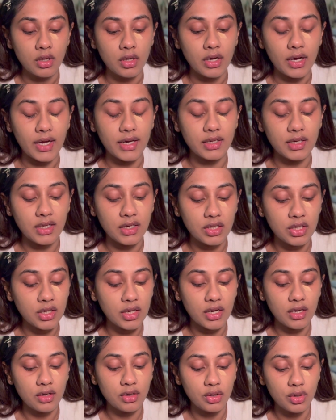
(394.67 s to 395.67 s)
I need to
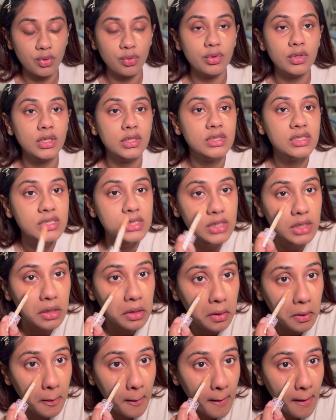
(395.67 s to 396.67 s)
get a new
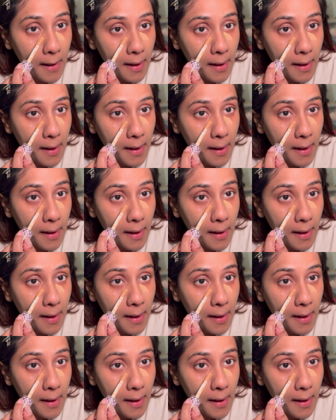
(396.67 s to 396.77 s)
concealer.